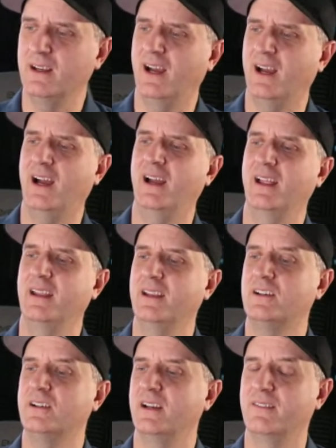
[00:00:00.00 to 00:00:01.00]
Uh, and
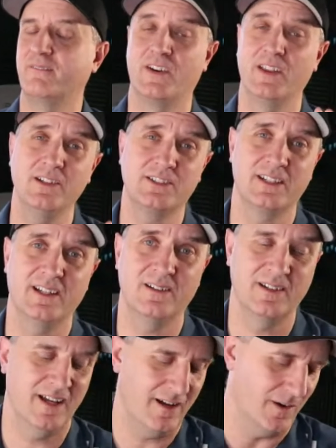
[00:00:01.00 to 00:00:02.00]
there, and for those that
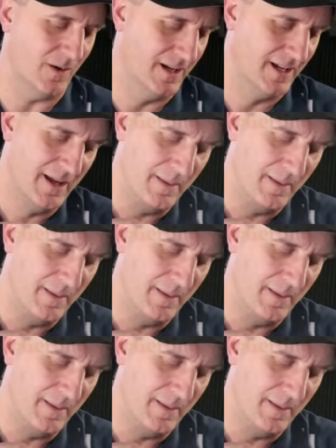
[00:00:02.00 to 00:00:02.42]
don't know,